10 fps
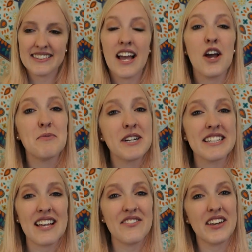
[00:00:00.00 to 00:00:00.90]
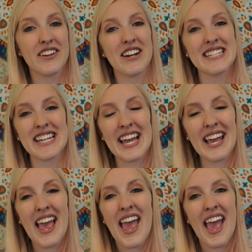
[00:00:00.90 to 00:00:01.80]
I hope you guys have a great day,
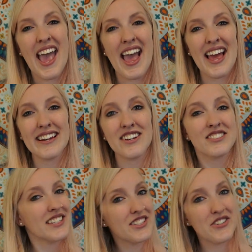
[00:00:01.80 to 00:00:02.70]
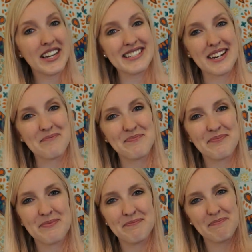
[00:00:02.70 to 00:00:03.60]
and I'll talk to you next time.
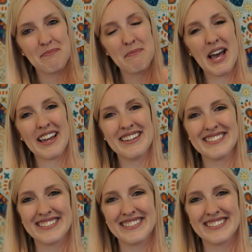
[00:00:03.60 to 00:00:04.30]
Bye!